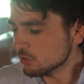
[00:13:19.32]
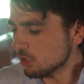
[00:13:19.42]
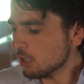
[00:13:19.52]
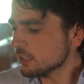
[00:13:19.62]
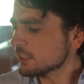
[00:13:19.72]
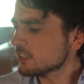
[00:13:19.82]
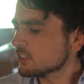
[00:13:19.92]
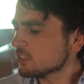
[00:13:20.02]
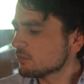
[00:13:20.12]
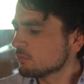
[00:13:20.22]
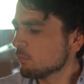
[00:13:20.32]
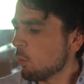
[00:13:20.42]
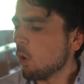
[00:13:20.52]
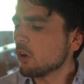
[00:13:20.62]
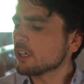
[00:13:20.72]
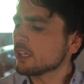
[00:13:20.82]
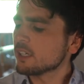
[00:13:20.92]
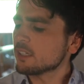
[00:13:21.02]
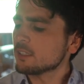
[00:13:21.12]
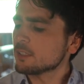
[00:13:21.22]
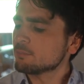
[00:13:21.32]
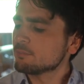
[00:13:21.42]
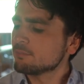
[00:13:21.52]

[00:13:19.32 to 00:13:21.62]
goddess, warrior,